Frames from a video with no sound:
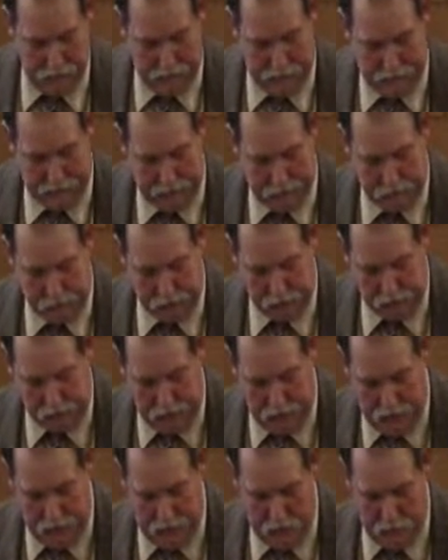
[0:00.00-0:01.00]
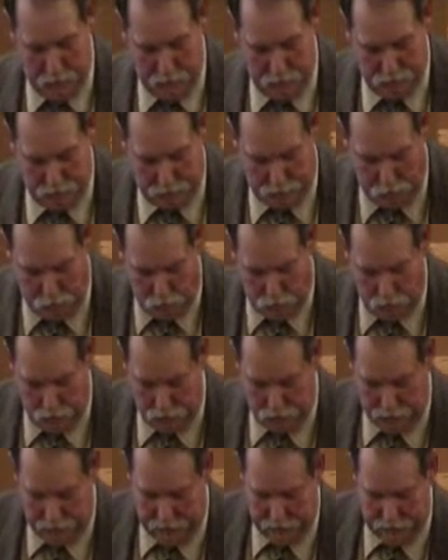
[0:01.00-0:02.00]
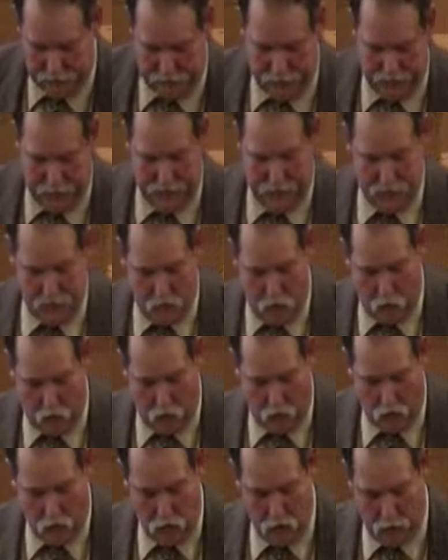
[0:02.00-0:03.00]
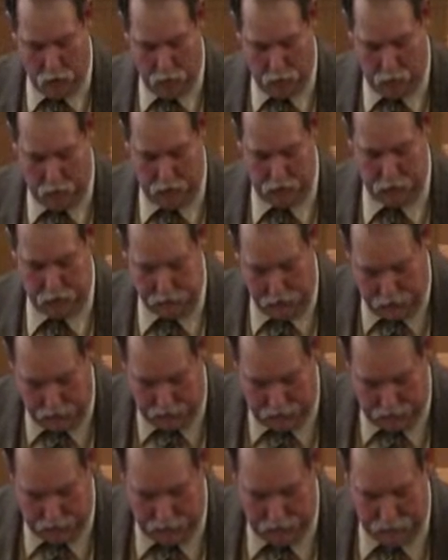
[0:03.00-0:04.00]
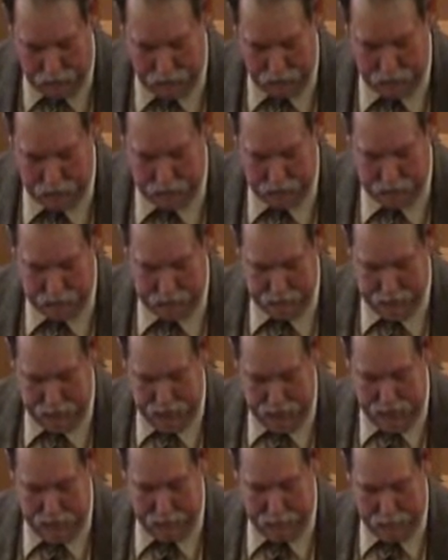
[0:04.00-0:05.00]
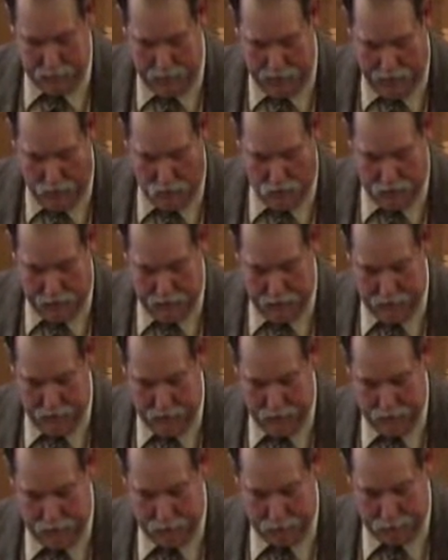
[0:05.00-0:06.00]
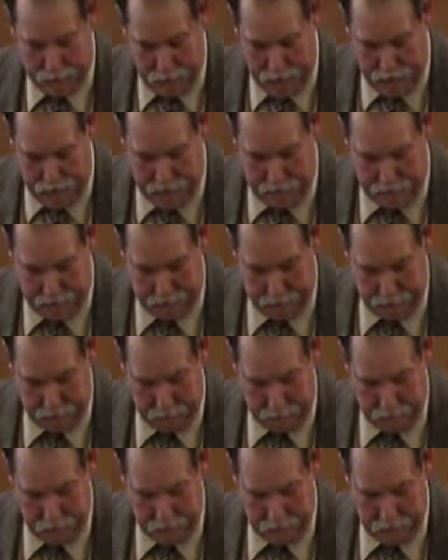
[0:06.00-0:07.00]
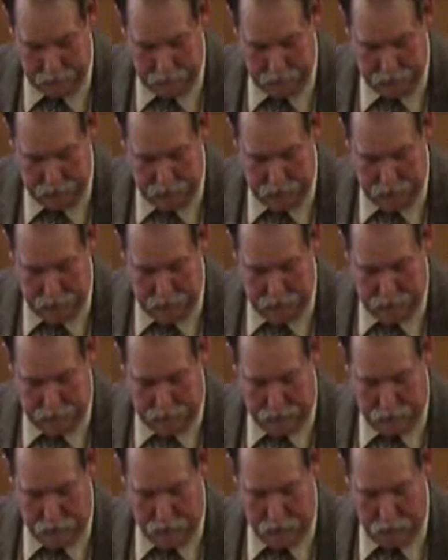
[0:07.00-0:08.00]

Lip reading: Had sent forth and laid hold upon John and bound him in prison for